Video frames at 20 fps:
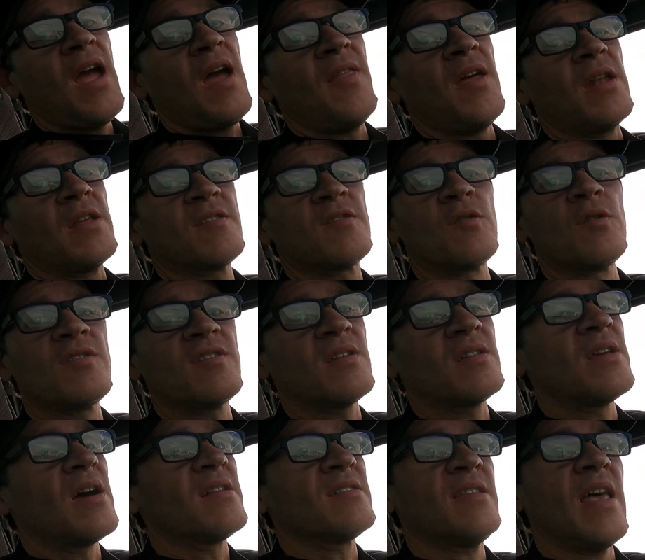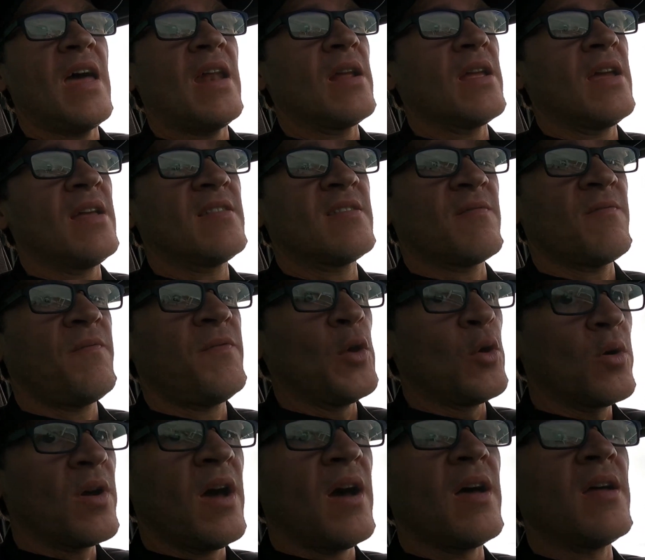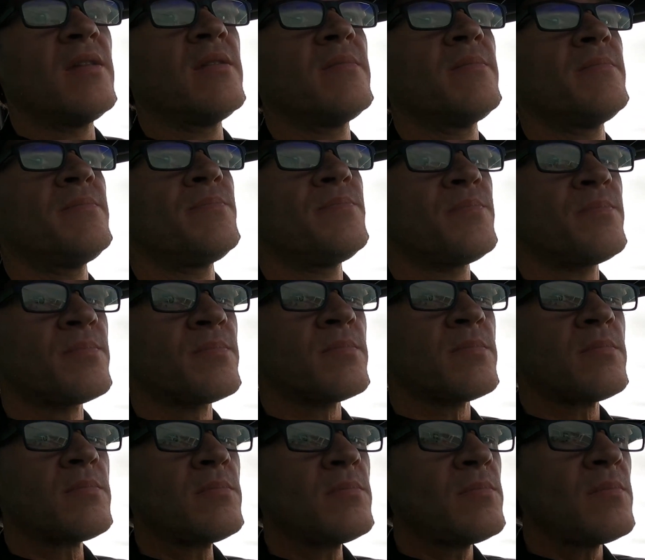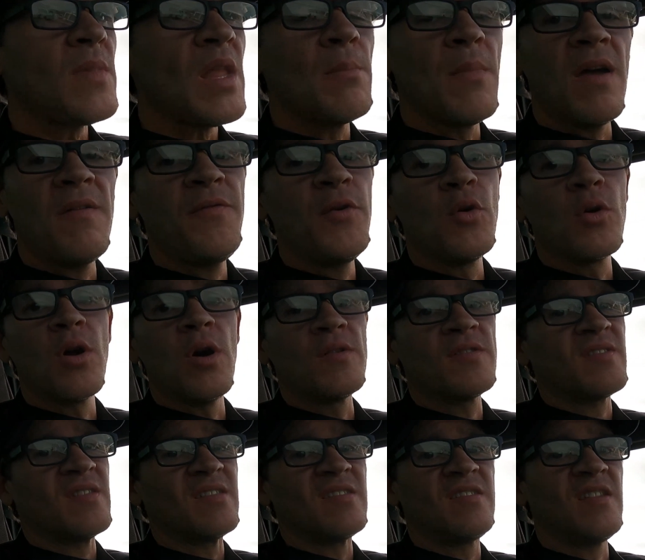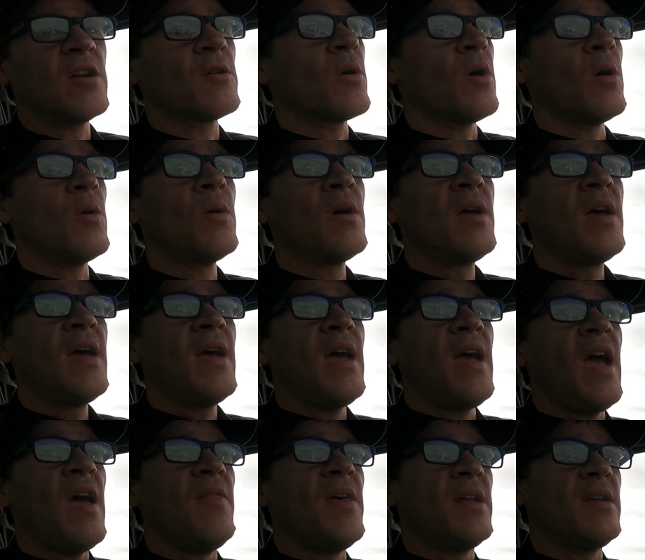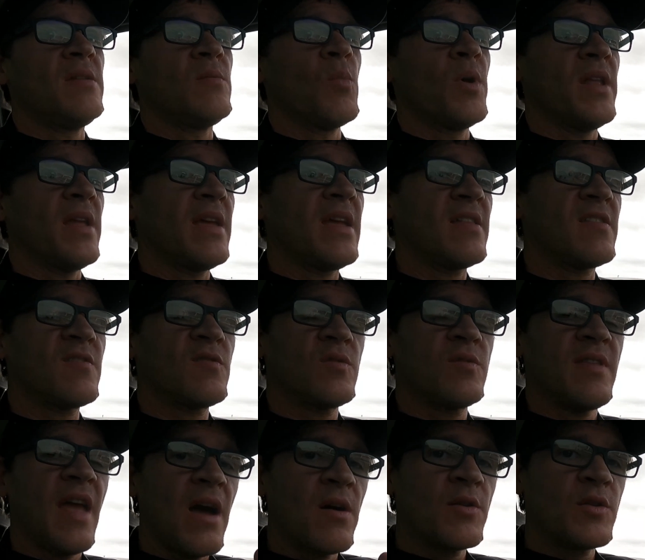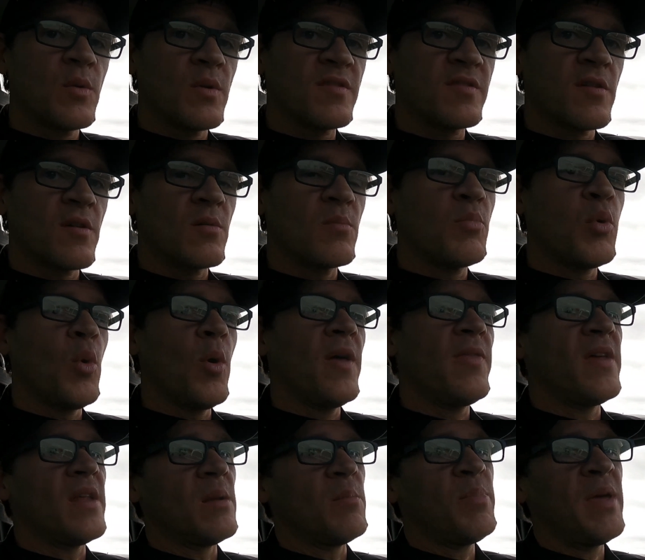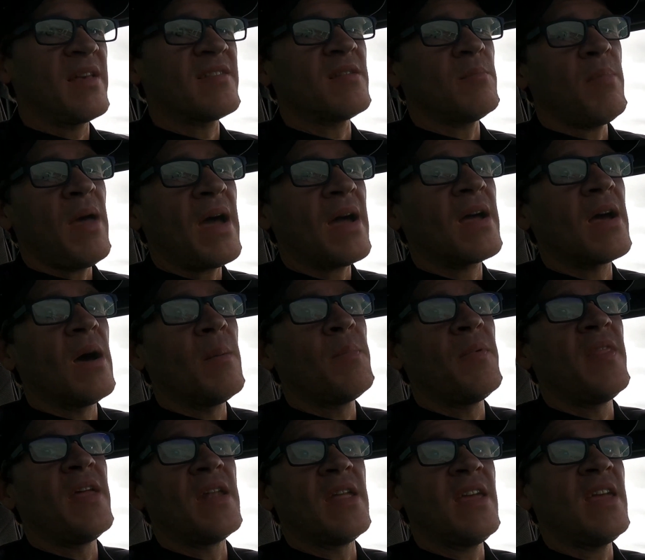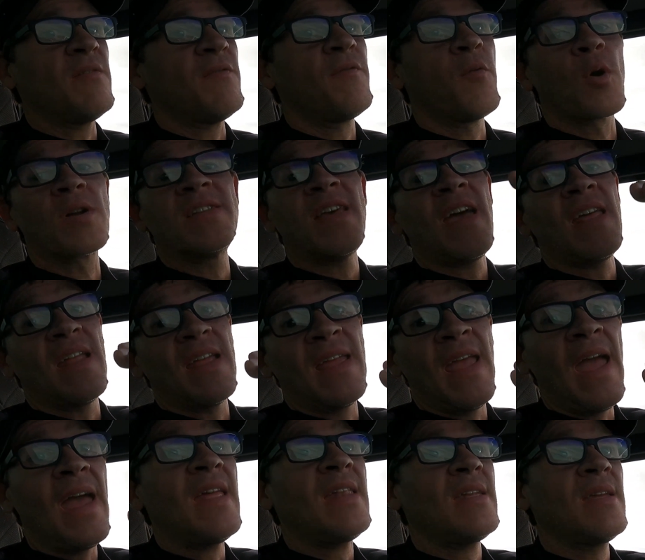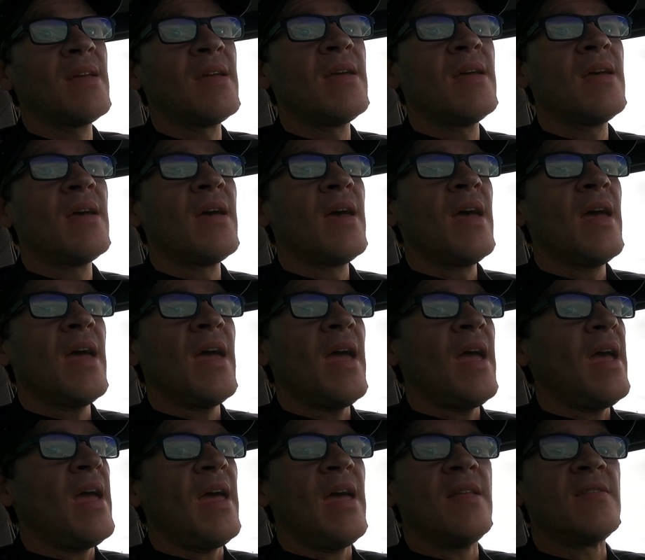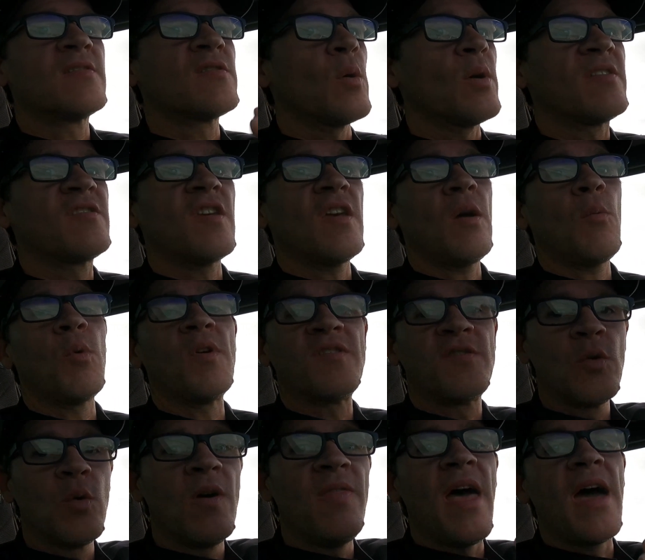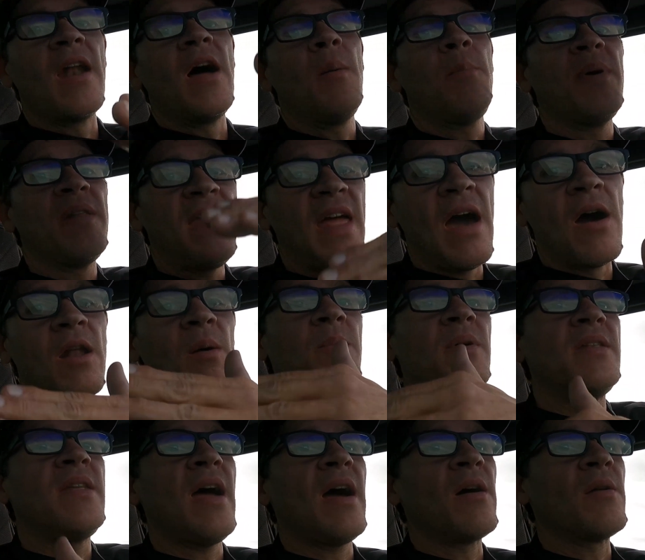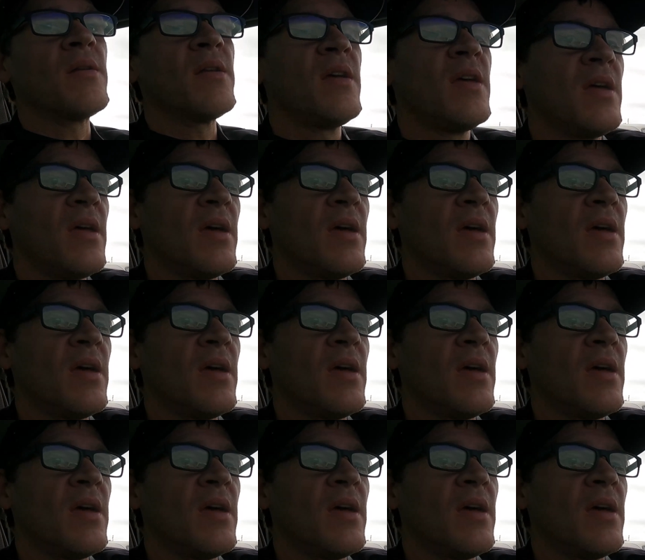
And then as soon as it does that, it hits fuel cut. My fuel goes to 0. And then when it gets down to a certain point, then it picks it back up and then it hit 410 again. And so it was doing that up and down, up and down.